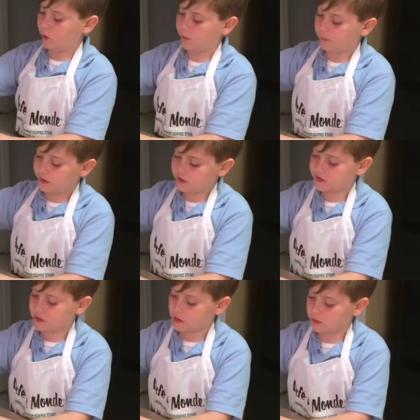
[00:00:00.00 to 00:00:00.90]
one place,
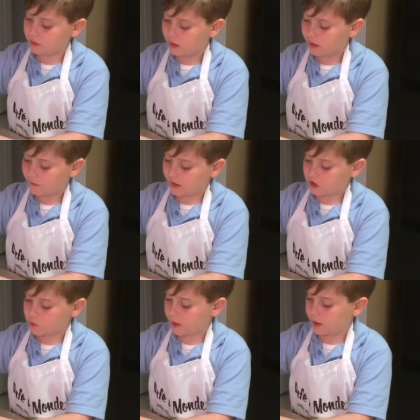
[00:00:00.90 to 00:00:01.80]
so
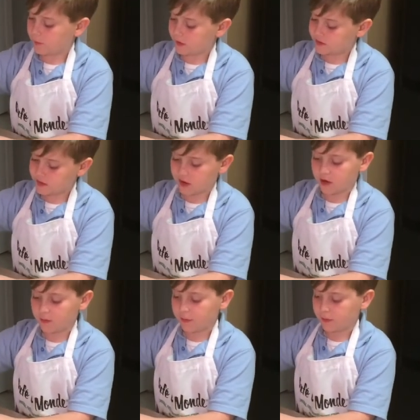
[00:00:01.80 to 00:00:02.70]
that's why you mix it
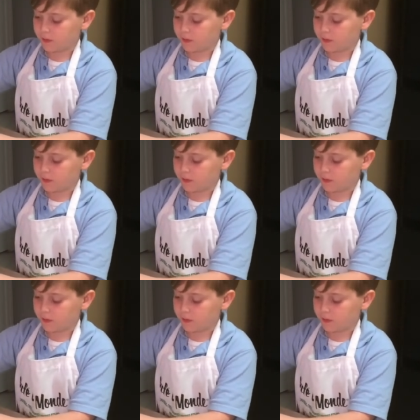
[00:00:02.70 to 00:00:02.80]
up.